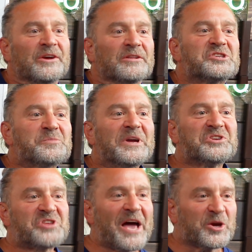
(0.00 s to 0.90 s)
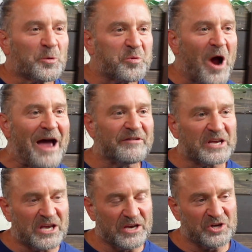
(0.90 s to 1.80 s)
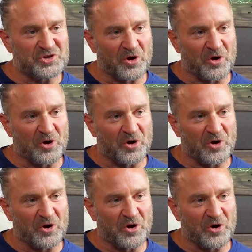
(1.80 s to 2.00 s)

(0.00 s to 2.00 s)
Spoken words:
This means that your private keys